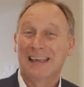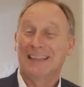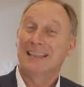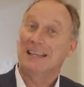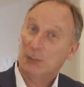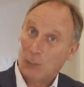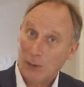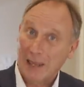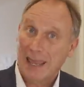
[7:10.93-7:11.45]

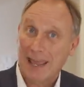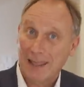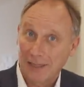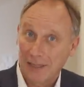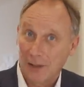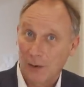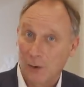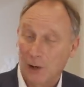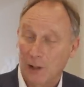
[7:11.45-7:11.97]
This weekend,
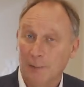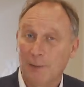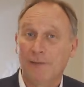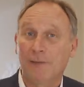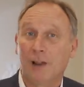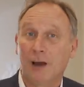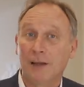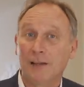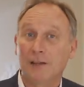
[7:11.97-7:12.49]
though, I'll be
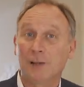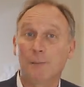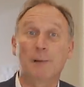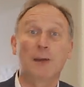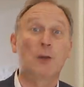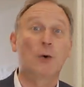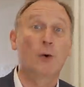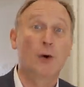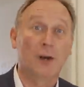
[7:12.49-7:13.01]
flying to
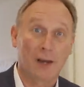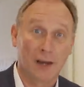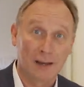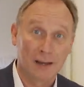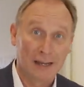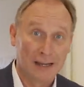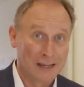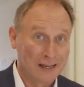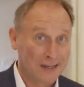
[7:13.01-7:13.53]
Mallorca.